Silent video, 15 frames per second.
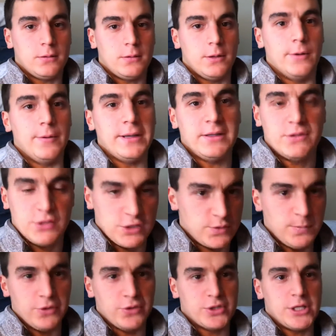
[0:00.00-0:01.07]
you know, ate six
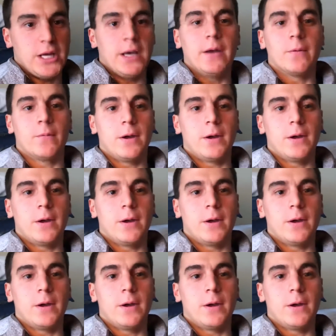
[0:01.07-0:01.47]
meals a day,